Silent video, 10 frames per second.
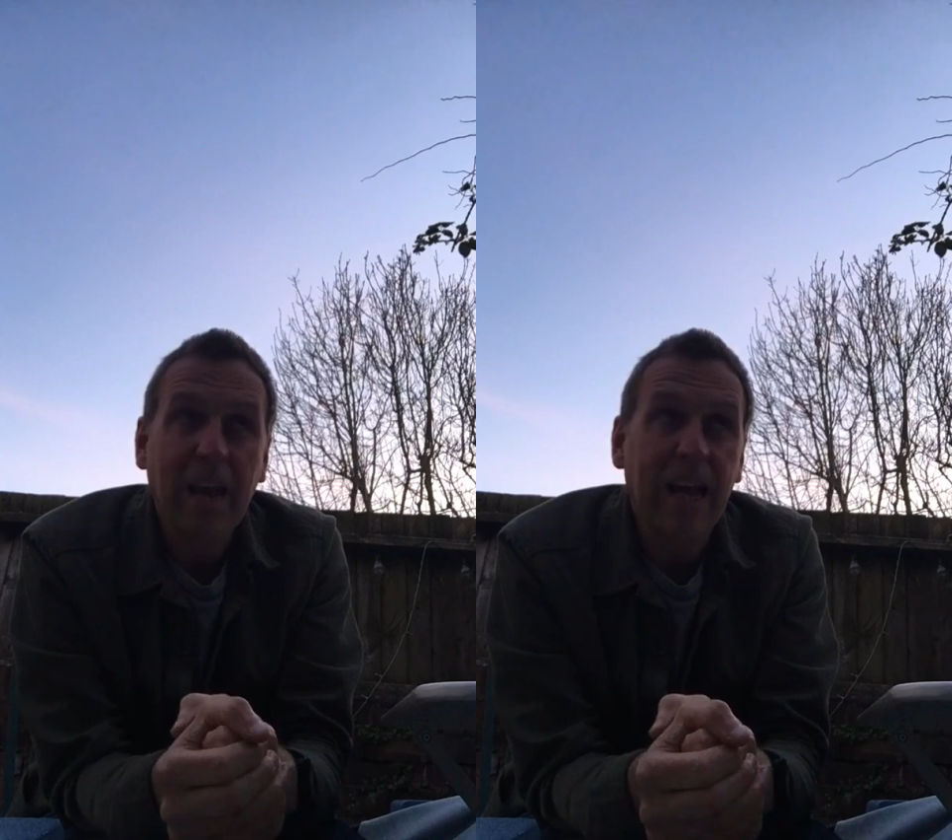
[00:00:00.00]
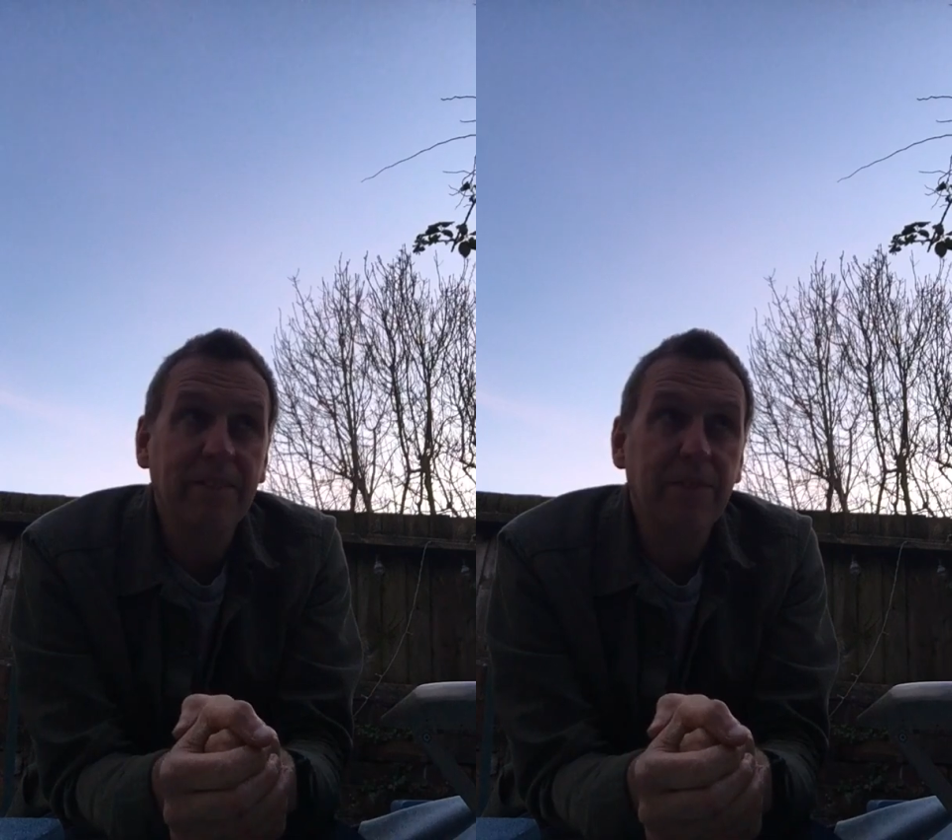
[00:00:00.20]

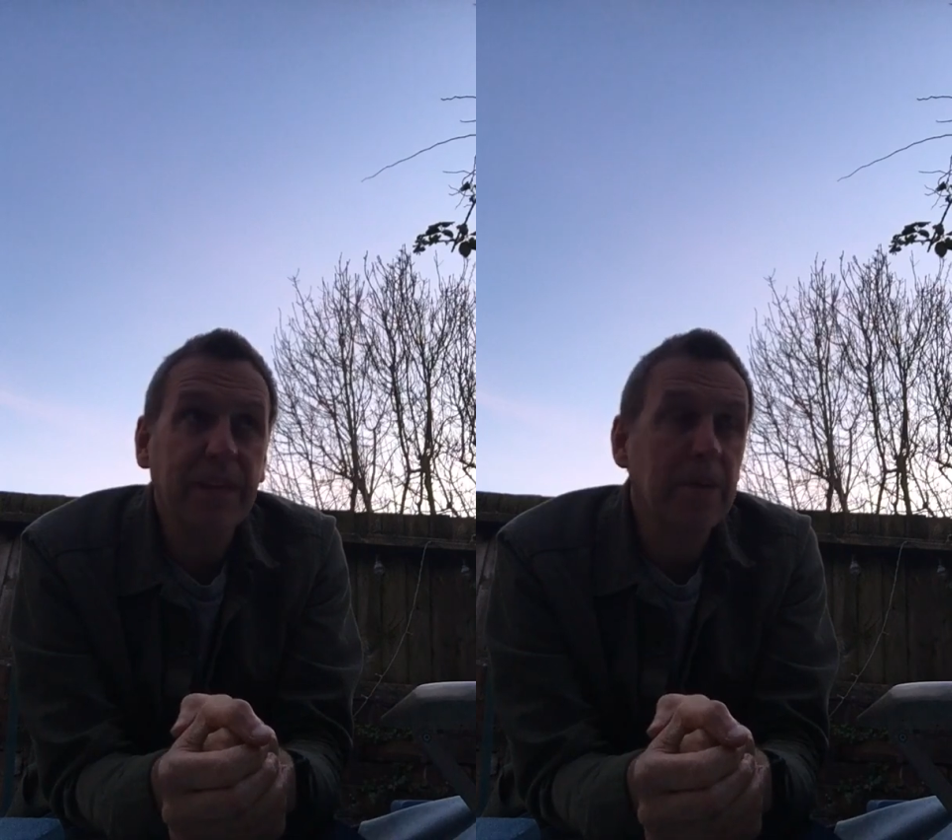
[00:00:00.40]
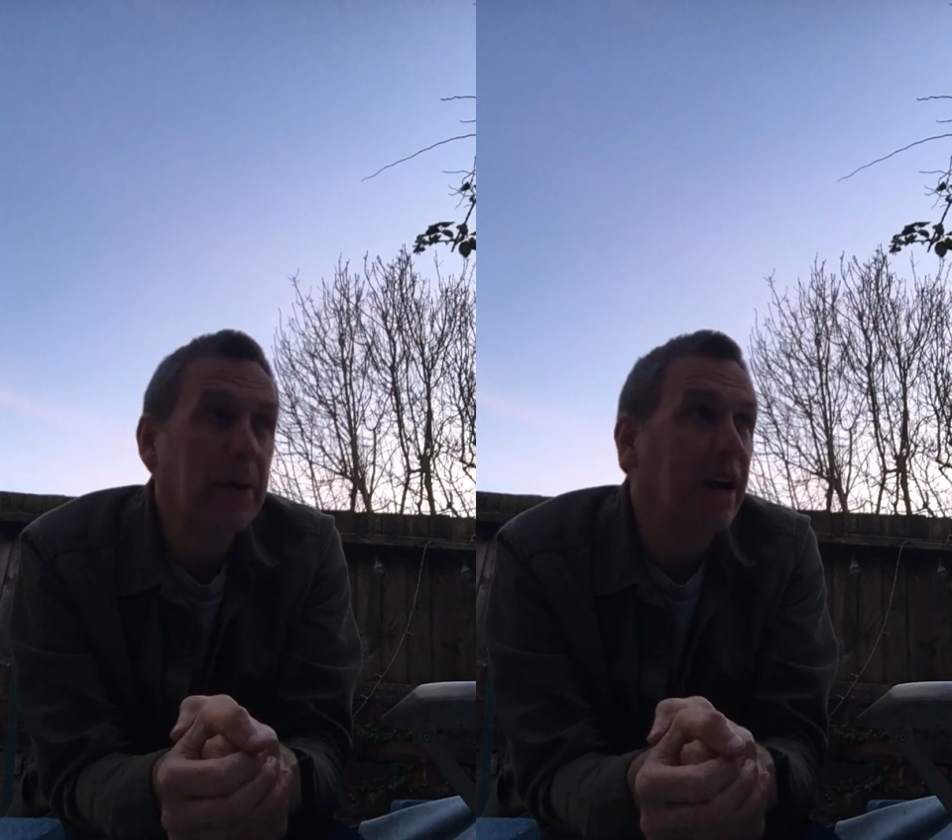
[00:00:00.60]
and
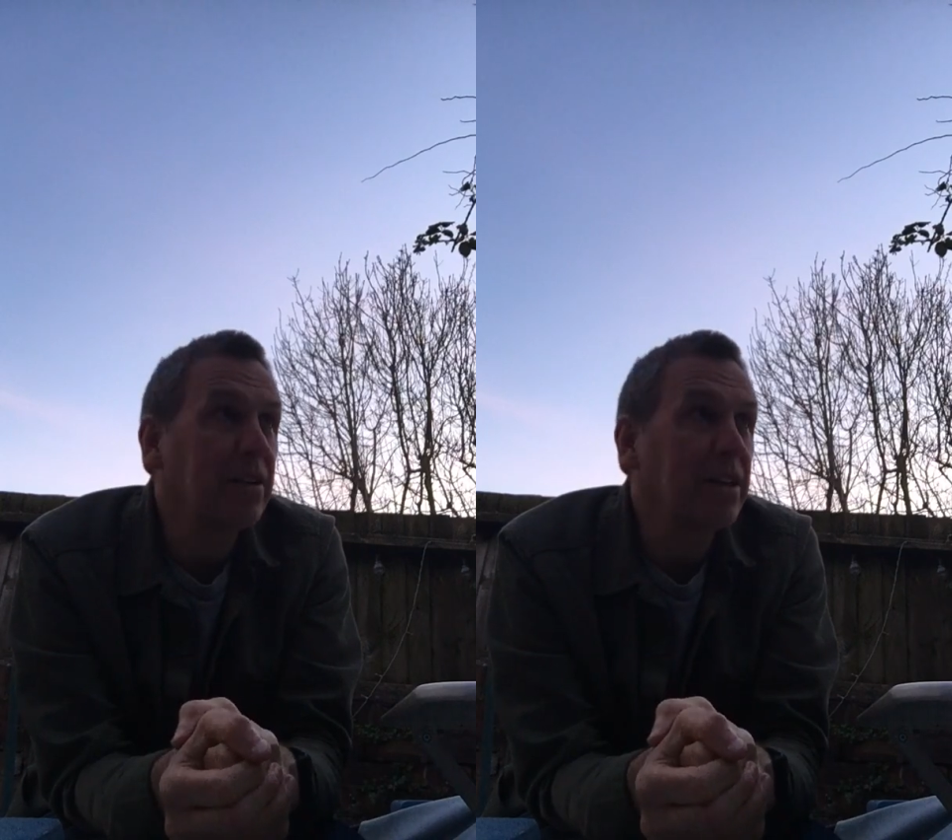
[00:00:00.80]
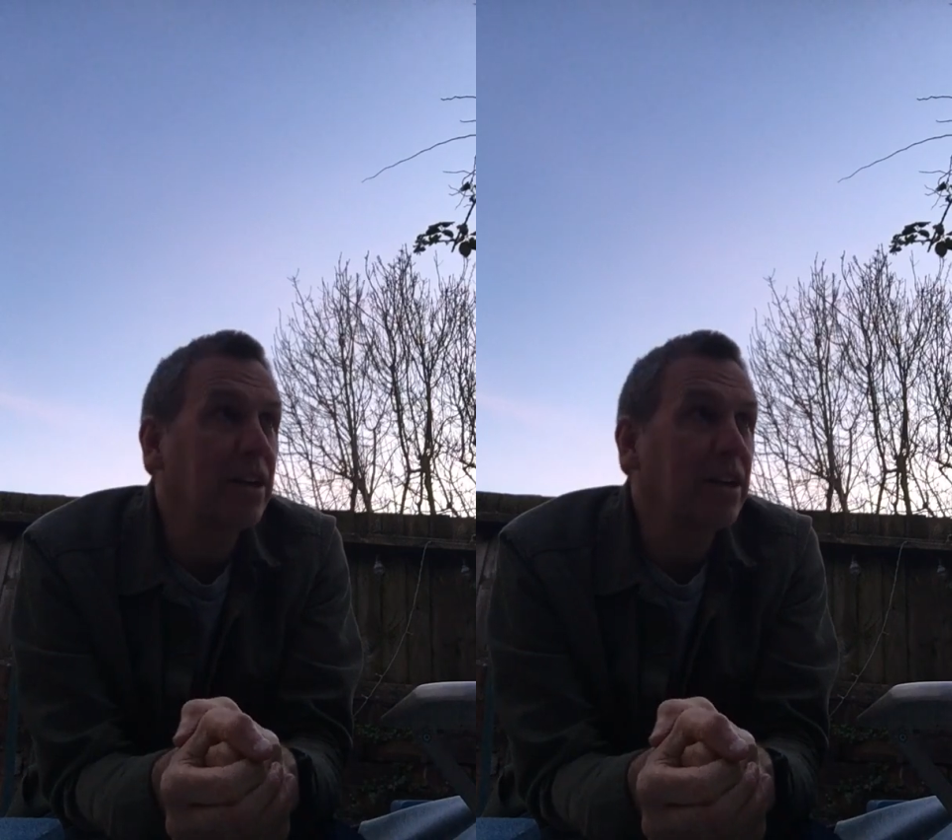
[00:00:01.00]
think about